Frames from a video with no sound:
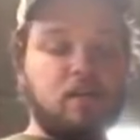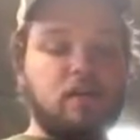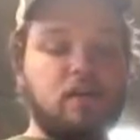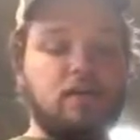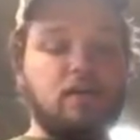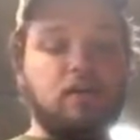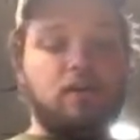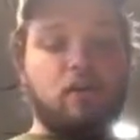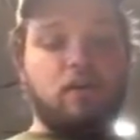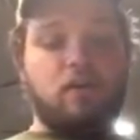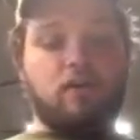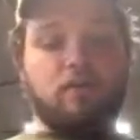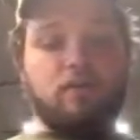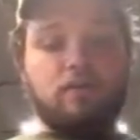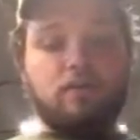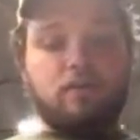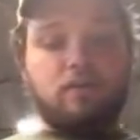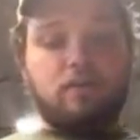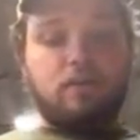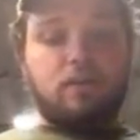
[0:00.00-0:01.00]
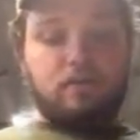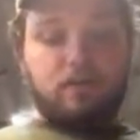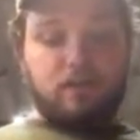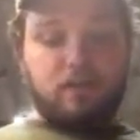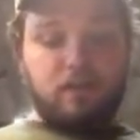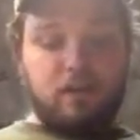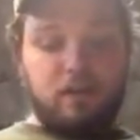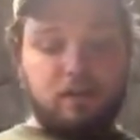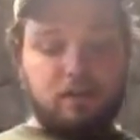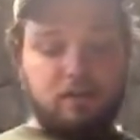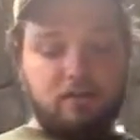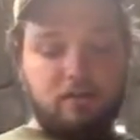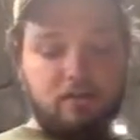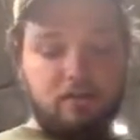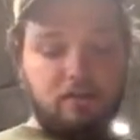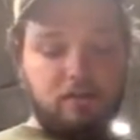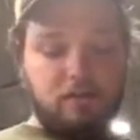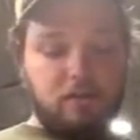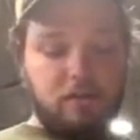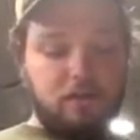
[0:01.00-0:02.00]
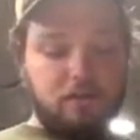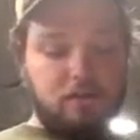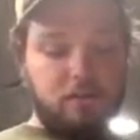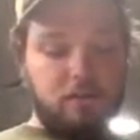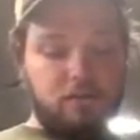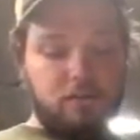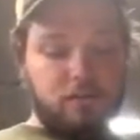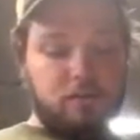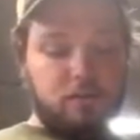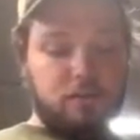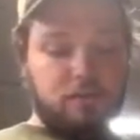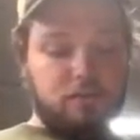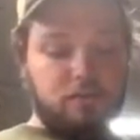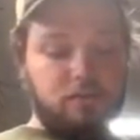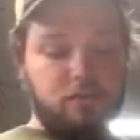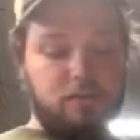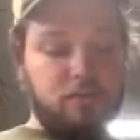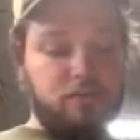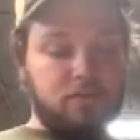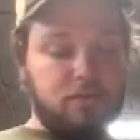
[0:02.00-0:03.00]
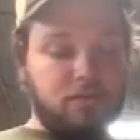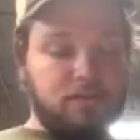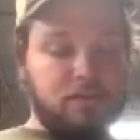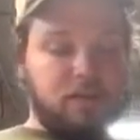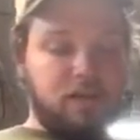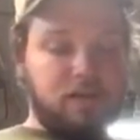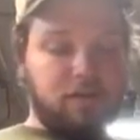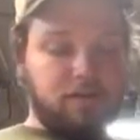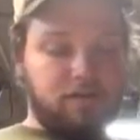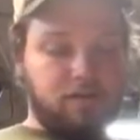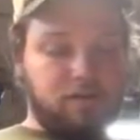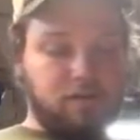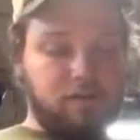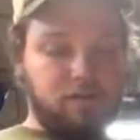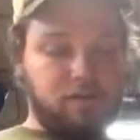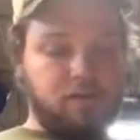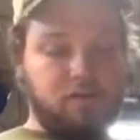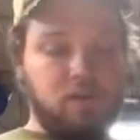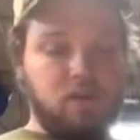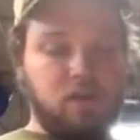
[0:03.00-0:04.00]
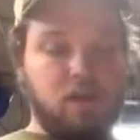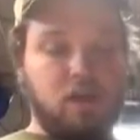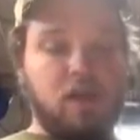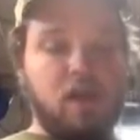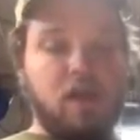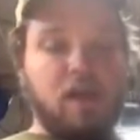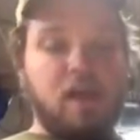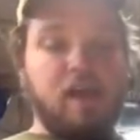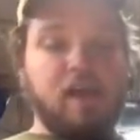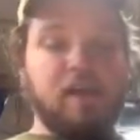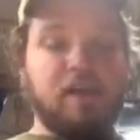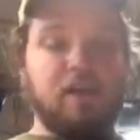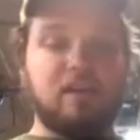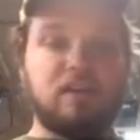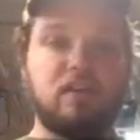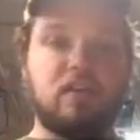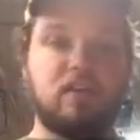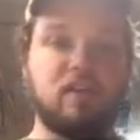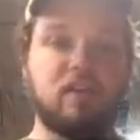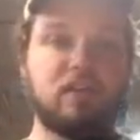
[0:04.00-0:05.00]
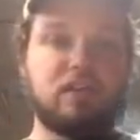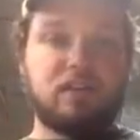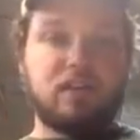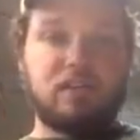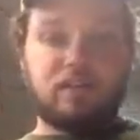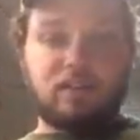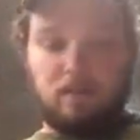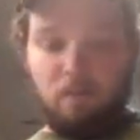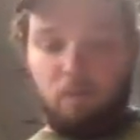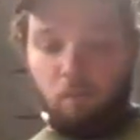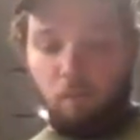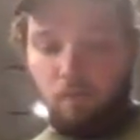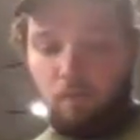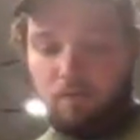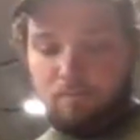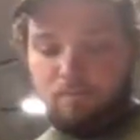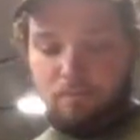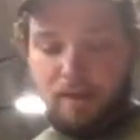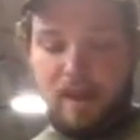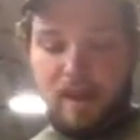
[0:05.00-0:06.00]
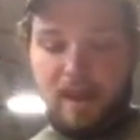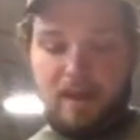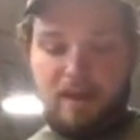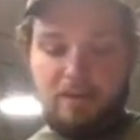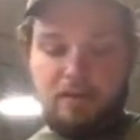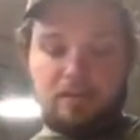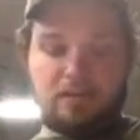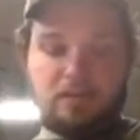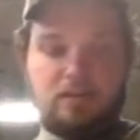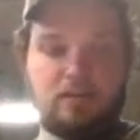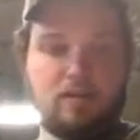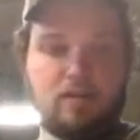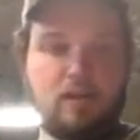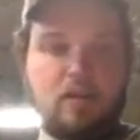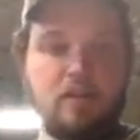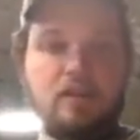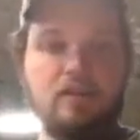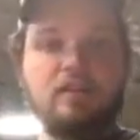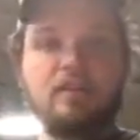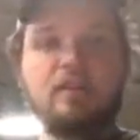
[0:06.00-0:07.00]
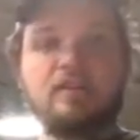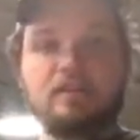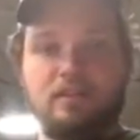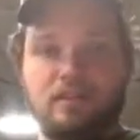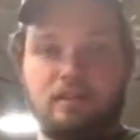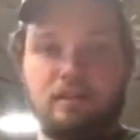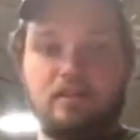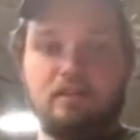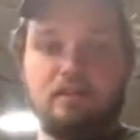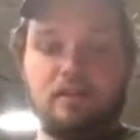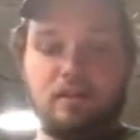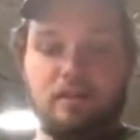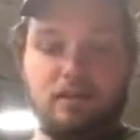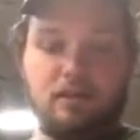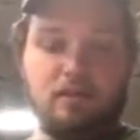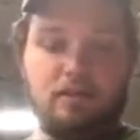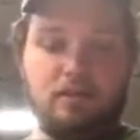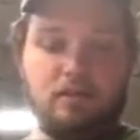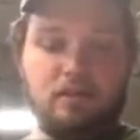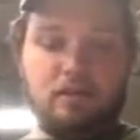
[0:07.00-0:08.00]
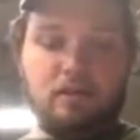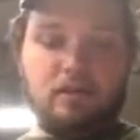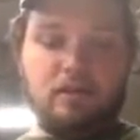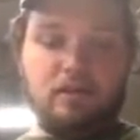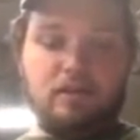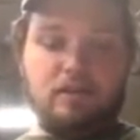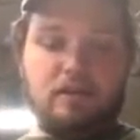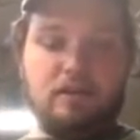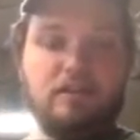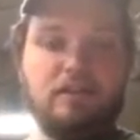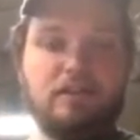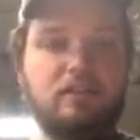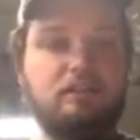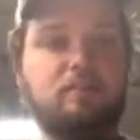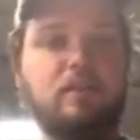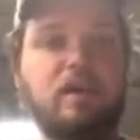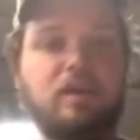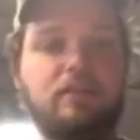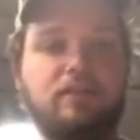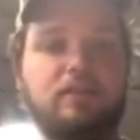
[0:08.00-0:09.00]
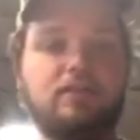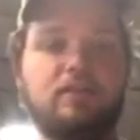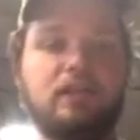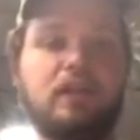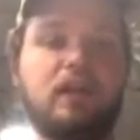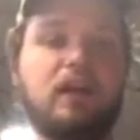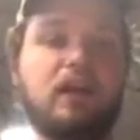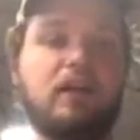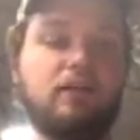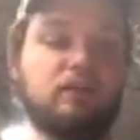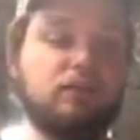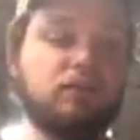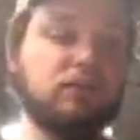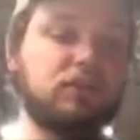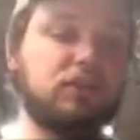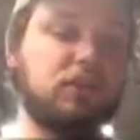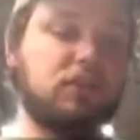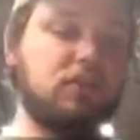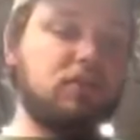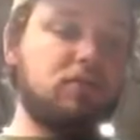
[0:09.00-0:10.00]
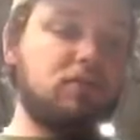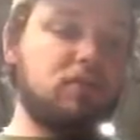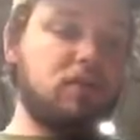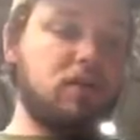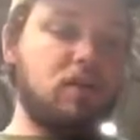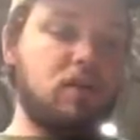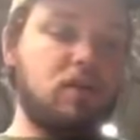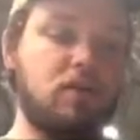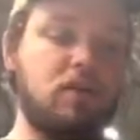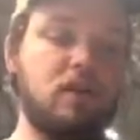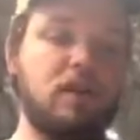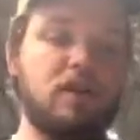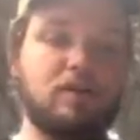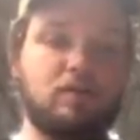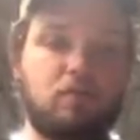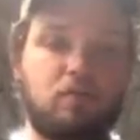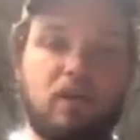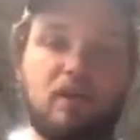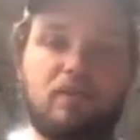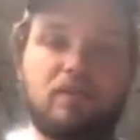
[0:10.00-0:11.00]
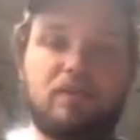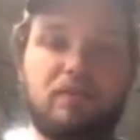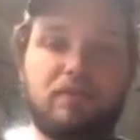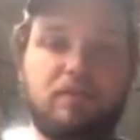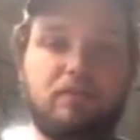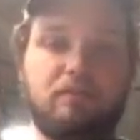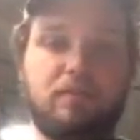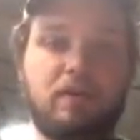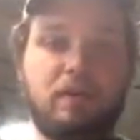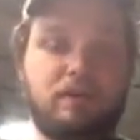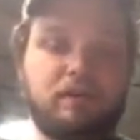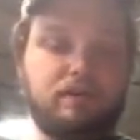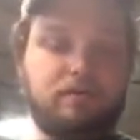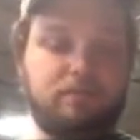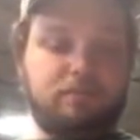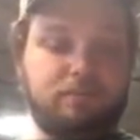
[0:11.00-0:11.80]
you're on of the chain, because they go different sides here. And this does it in one pass. This is the ticket. Now this is about $50 or so. It's well worth the money.